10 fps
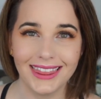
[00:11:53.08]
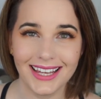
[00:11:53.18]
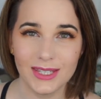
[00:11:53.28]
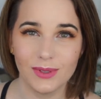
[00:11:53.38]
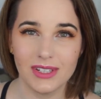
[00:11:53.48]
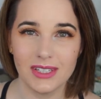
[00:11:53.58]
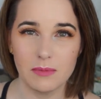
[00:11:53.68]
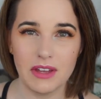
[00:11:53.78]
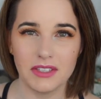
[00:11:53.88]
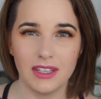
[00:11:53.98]
That's what this
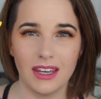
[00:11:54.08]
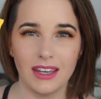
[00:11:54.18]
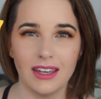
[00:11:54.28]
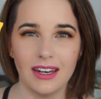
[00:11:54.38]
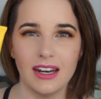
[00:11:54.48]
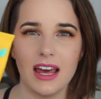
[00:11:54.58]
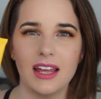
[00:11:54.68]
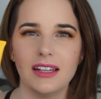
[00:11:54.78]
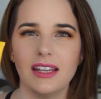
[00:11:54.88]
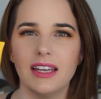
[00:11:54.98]
smells like.
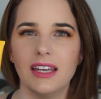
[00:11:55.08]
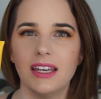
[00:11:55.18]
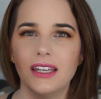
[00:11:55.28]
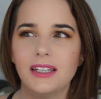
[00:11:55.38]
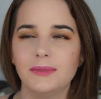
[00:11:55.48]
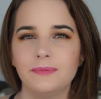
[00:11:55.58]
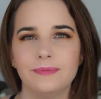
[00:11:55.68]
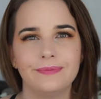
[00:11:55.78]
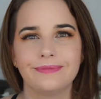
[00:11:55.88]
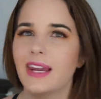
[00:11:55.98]
Not like
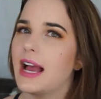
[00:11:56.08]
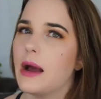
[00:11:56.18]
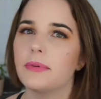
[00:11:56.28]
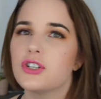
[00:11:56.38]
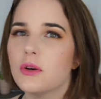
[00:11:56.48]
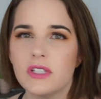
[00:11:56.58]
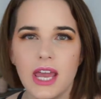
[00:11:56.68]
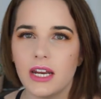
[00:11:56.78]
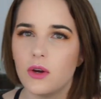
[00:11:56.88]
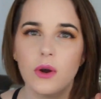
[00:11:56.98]
copper tone
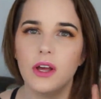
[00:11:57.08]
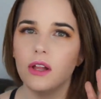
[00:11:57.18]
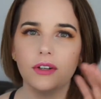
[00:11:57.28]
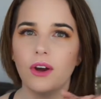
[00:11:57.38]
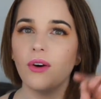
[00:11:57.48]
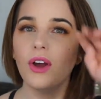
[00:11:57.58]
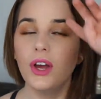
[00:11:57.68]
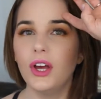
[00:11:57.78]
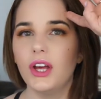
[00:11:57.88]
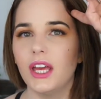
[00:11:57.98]
tanning oil. No,
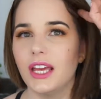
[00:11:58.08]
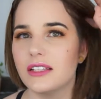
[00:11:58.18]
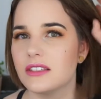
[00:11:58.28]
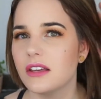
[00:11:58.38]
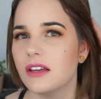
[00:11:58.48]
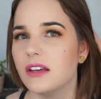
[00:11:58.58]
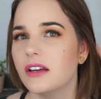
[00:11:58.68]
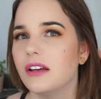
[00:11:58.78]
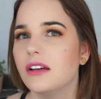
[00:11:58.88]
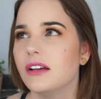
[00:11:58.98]
it's
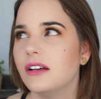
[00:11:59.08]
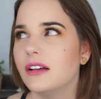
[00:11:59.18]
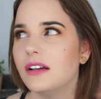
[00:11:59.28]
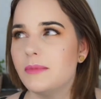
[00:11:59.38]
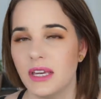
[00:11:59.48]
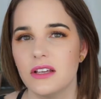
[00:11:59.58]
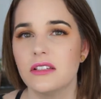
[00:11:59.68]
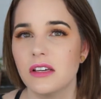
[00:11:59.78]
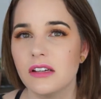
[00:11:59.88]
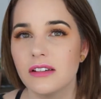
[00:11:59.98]

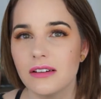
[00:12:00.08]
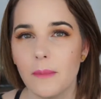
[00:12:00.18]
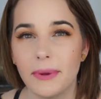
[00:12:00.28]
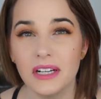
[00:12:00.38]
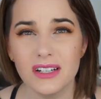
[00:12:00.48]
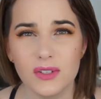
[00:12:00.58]
amazing, but it